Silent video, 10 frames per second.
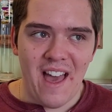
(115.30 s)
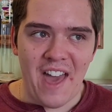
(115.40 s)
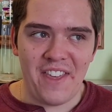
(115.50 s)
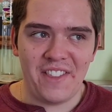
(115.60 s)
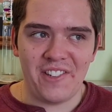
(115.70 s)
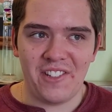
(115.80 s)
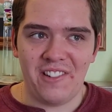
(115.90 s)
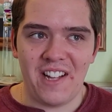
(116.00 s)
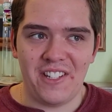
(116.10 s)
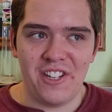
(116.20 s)
I think there's a
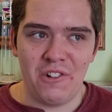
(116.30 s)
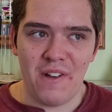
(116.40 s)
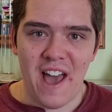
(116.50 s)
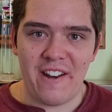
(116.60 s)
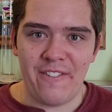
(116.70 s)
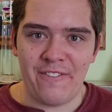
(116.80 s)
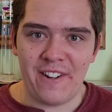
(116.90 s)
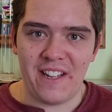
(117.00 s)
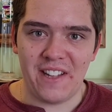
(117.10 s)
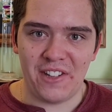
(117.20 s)
lot to enjoy out of
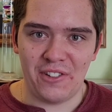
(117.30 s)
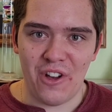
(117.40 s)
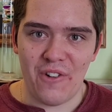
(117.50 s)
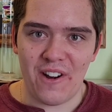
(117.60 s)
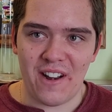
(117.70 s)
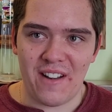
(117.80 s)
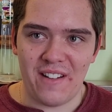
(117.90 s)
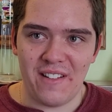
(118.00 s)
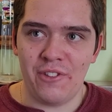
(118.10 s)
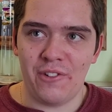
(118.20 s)
reading it slower, and
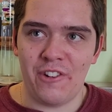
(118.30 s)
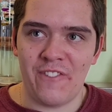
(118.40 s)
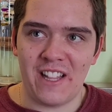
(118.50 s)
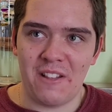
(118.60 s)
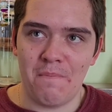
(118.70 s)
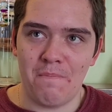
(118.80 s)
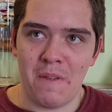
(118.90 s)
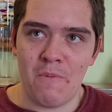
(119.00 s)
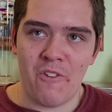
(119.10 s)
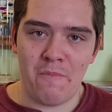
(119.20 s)
you sort of get to
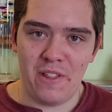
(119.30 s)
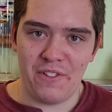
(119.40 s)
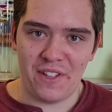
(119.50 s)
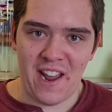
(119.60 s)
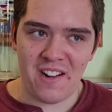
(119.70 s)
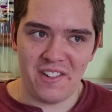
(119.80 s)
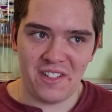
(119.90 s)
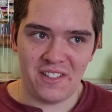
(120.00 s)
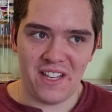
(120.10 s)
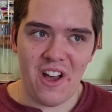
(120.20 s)
be more familiar with the
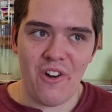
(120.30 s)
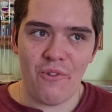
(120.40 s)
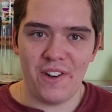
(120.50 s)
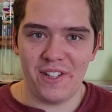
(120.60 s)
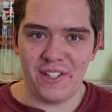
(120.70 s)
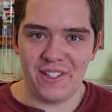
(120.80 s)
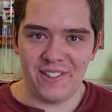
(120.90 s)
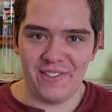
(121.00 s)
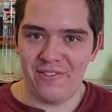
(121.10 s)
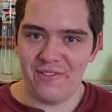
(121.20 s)
characters and say, oh, what is,
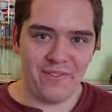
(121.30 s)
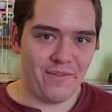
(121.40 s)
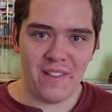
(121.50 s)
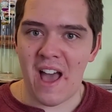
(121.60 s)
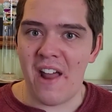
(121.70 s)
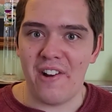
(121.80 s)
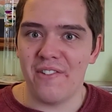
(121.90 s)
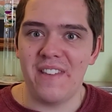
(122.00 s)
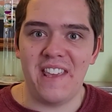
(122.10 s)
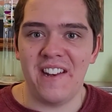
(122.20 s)
I don't
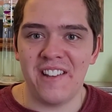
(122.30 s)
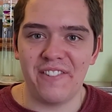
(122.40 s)
know, Ian